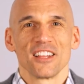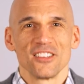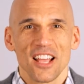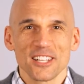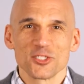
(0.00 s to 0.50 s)

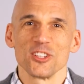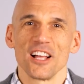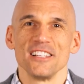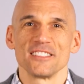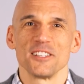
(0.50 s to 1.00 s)

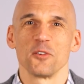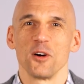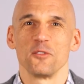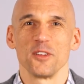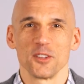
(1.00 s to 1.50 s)
contextualize it to
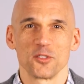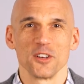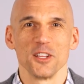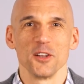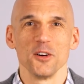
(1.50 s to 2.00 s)
what fits
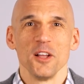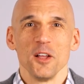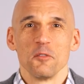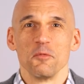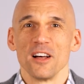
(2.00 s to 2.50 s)
for you,
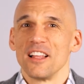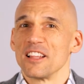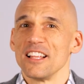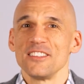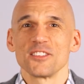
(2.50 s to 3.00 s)
but
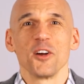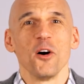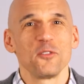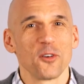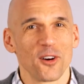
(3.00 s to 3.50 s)
let's
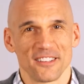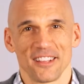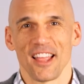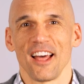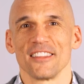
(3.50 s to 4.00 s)
go for it
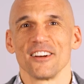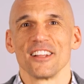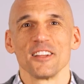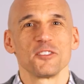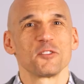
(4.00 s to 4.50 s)
together.
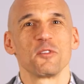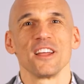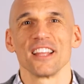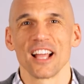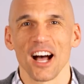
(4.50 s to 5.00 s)
Let's
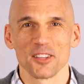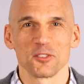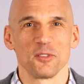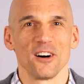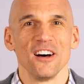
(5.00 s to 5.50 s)
spread the
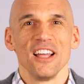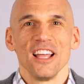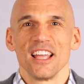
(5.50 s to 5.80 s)
gospel.